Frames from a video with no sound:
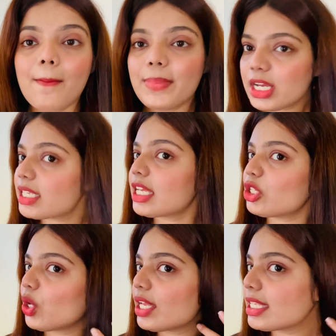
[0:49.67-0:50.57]
because
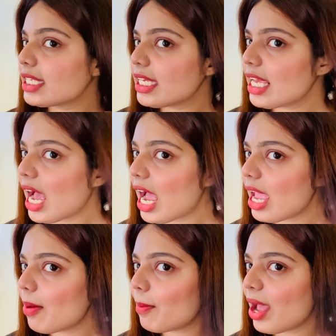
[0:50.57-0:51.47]
as you can see
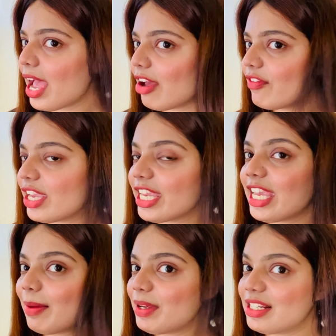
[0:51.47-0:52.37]
I am having
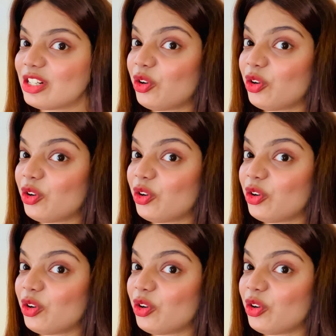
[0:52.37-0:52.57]
chemical